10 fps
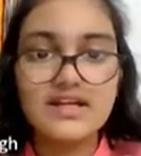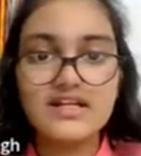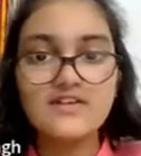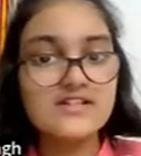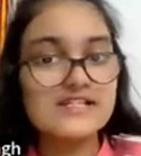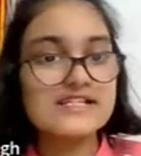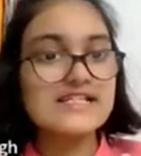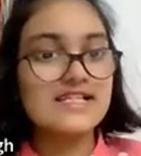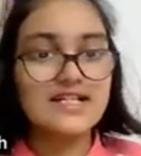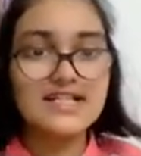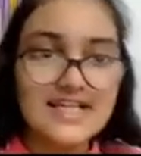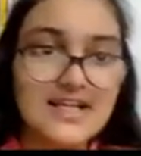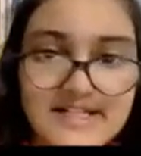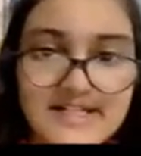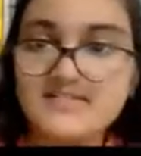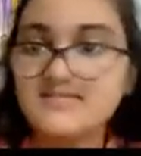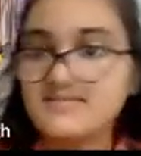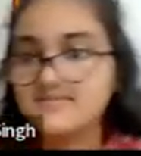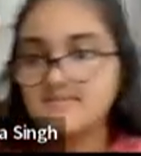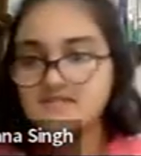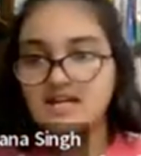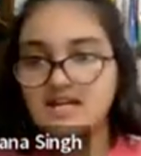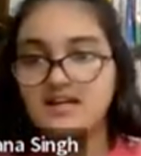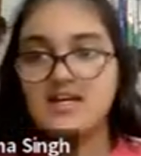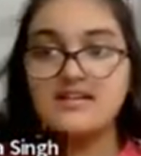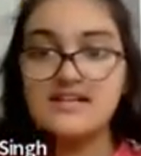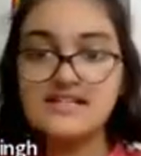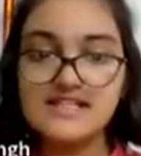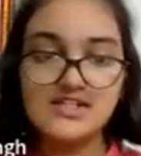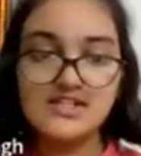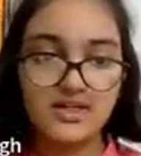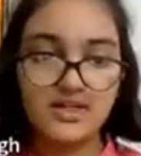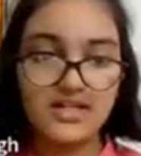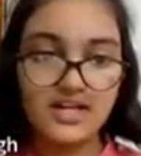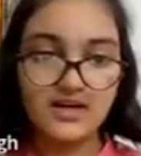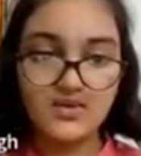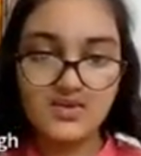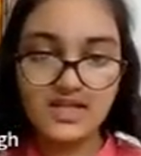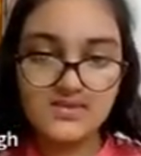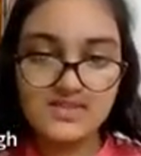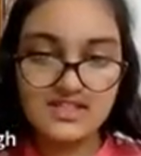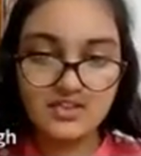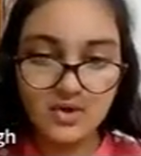It looks a little better. So yeah, this is dotted. Now you can use